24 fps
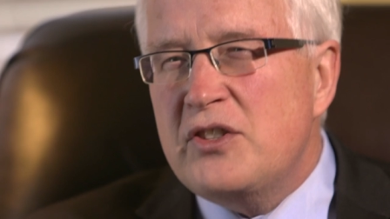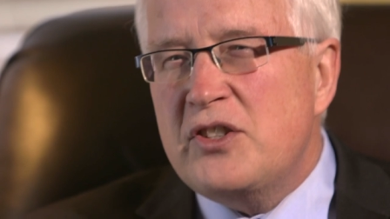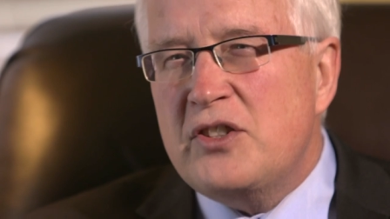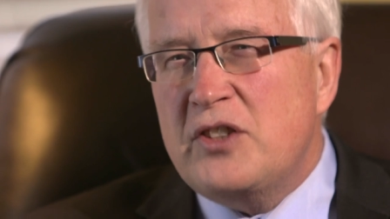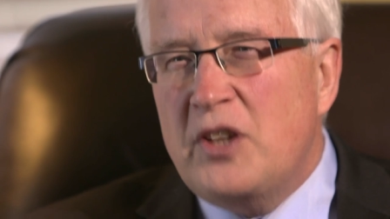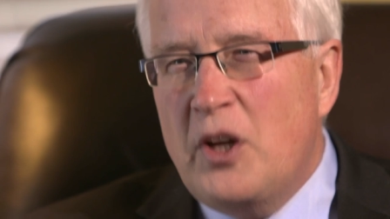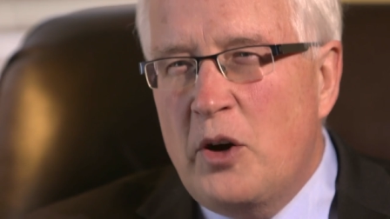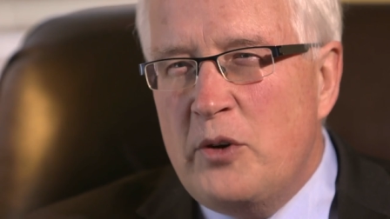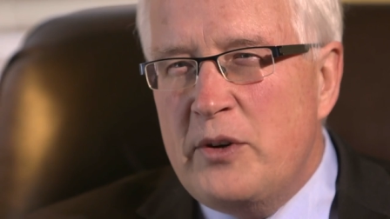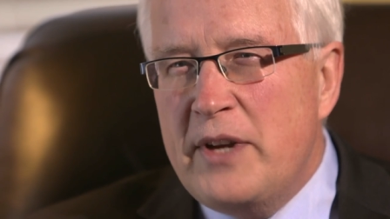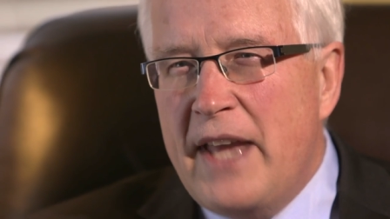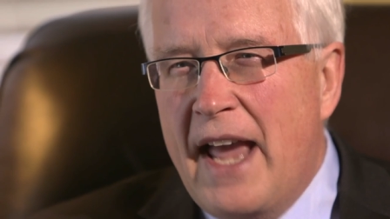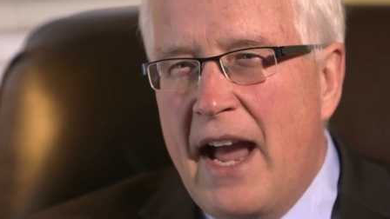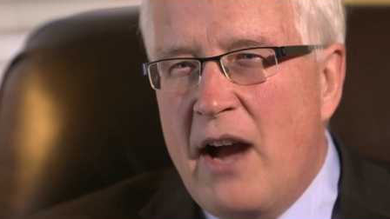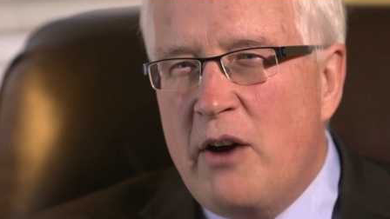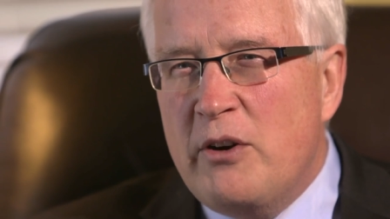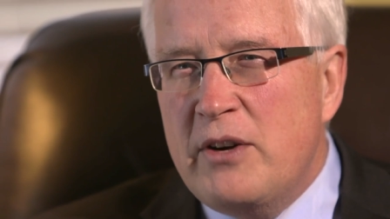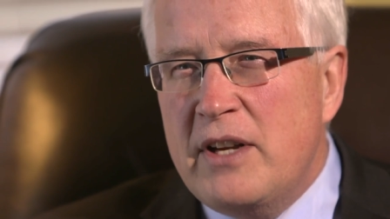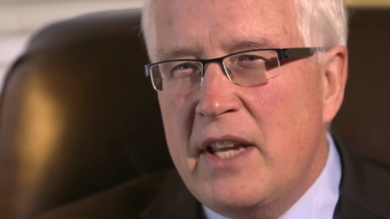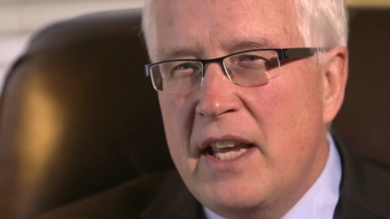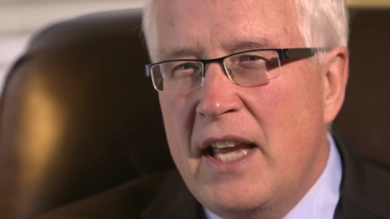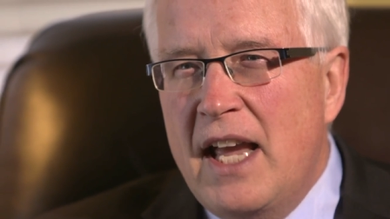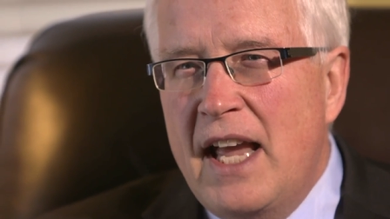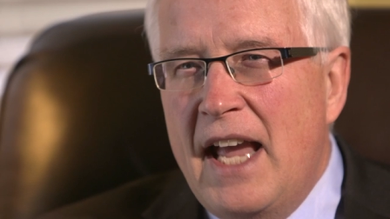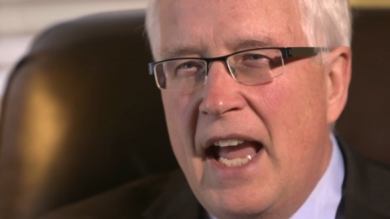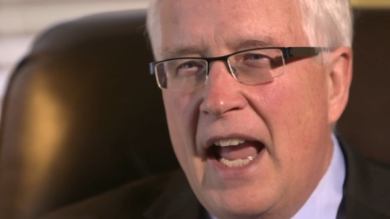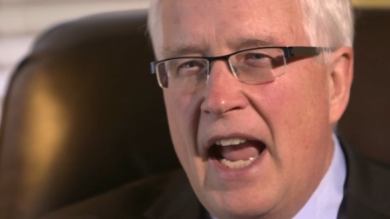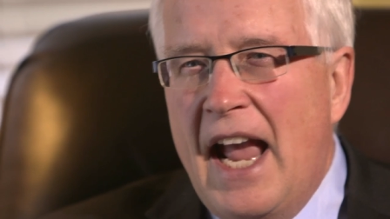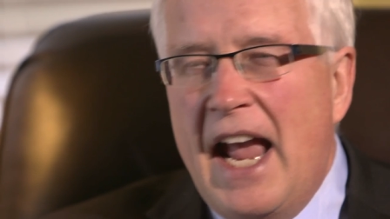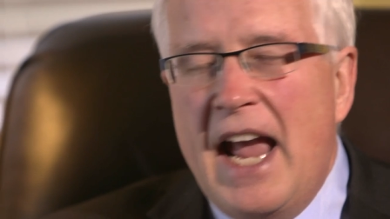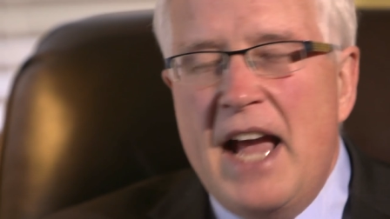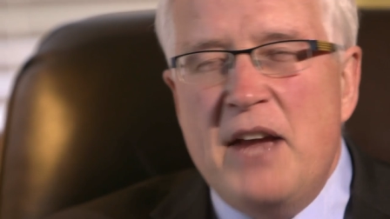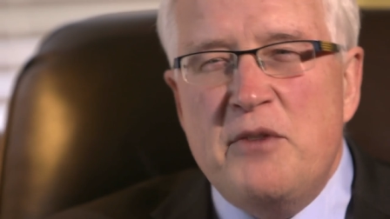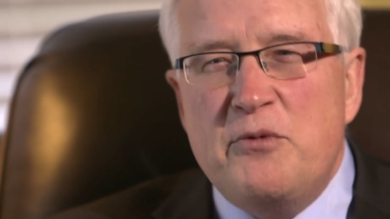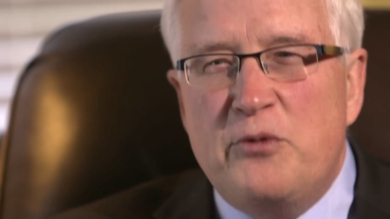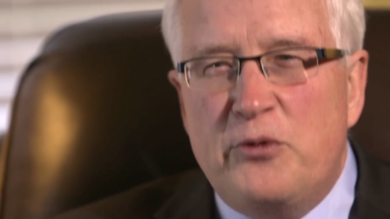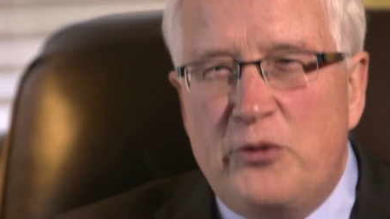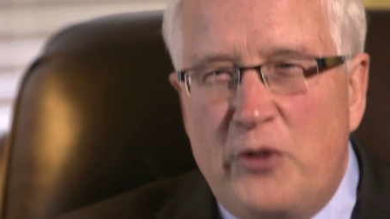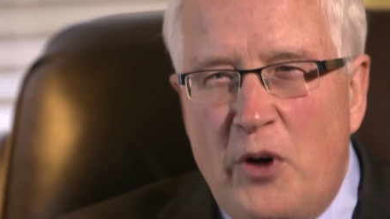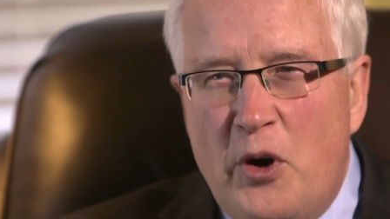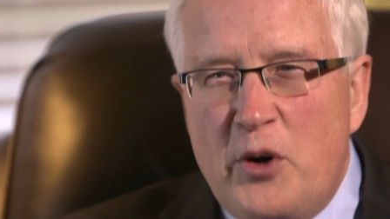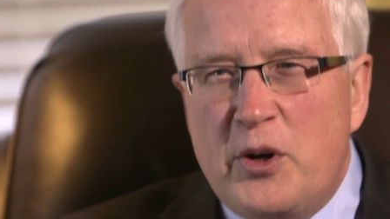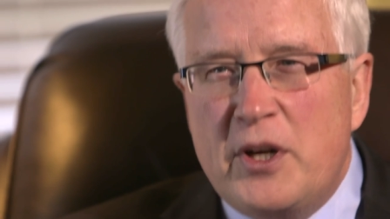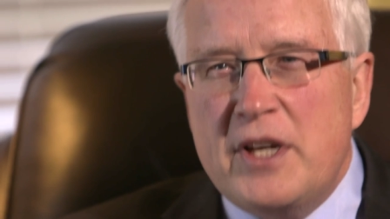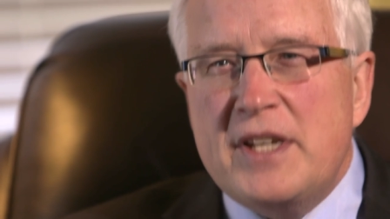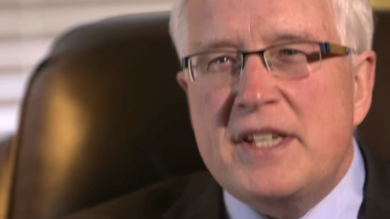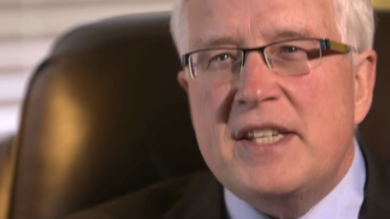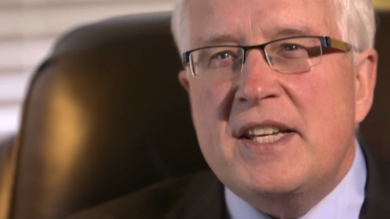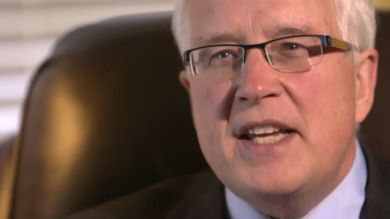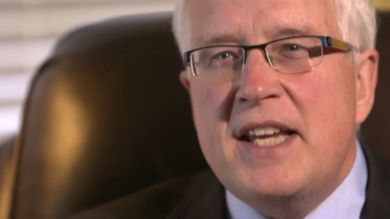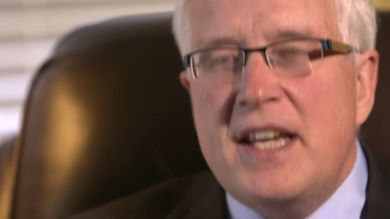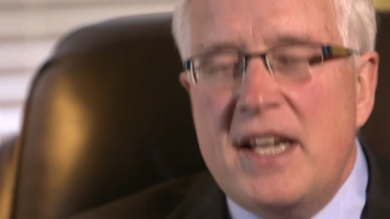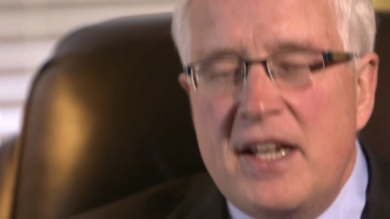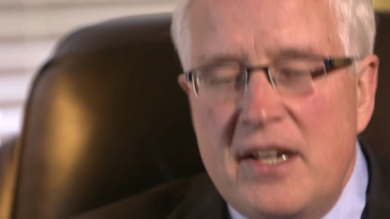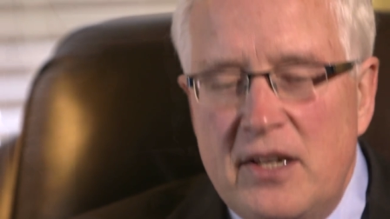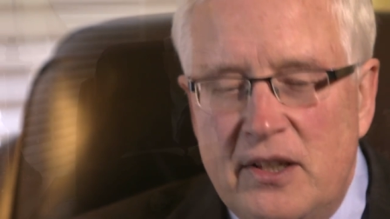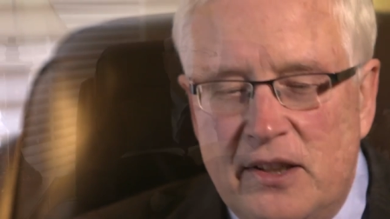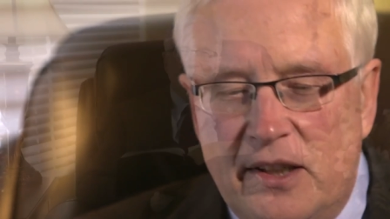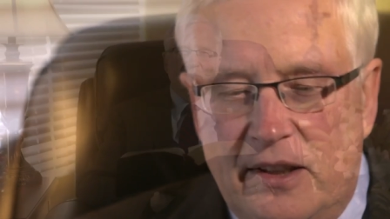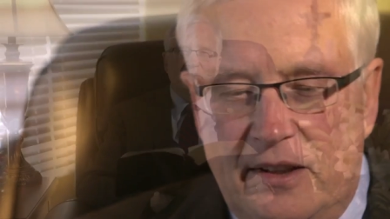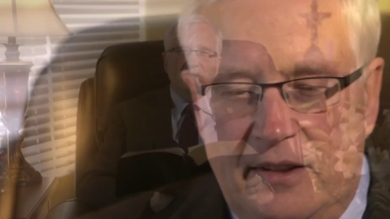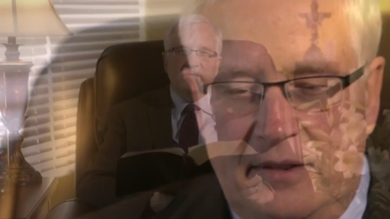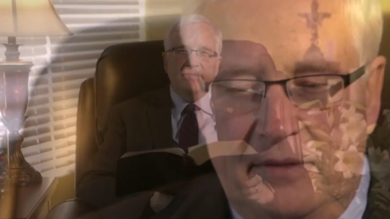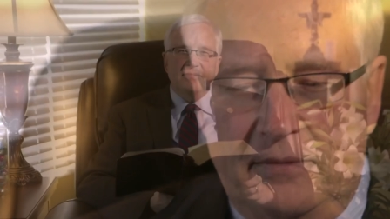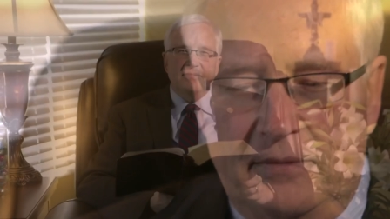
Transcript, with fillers: slow down and focus here.